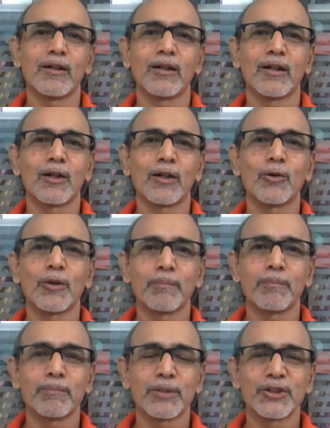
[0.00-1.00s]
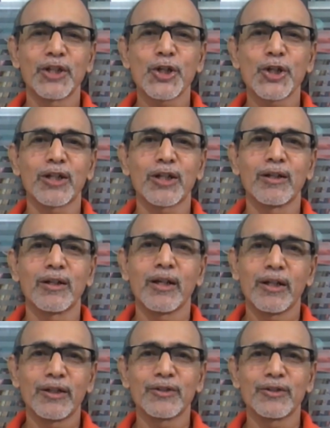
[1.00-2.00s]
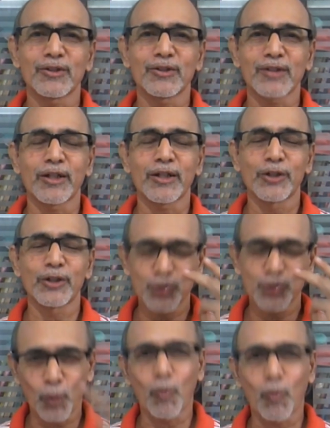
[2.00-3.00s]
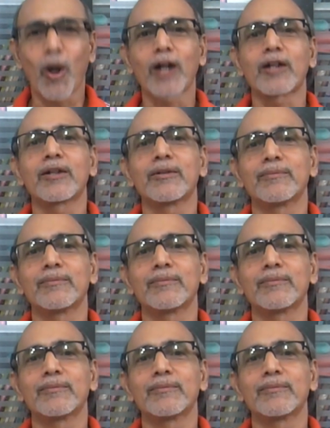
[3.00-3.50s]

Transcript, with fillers: a good position in society. So what?